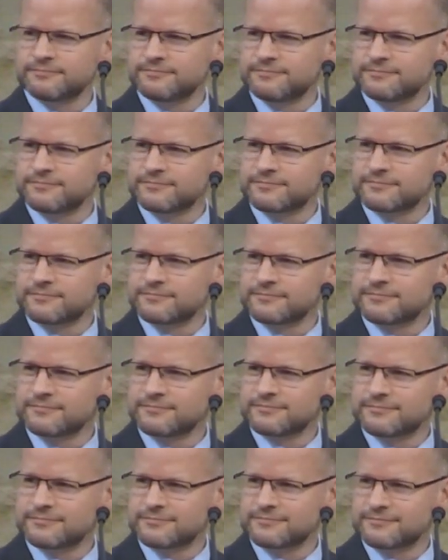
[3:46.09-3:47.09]

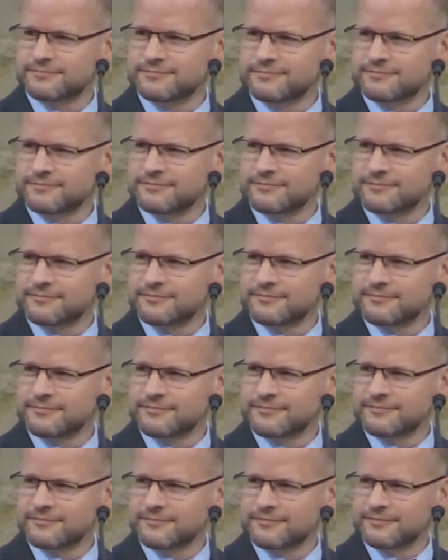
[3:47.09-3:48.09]

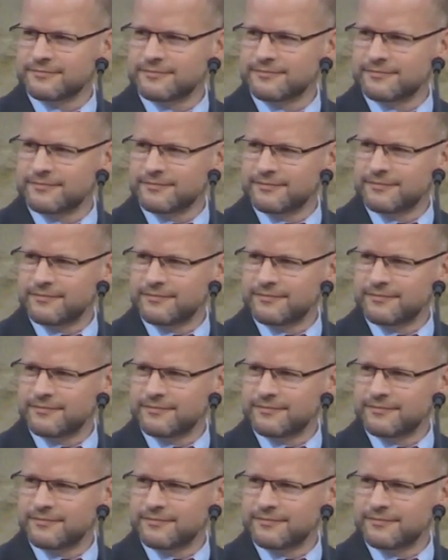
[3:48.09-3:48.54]
Nobody speaks.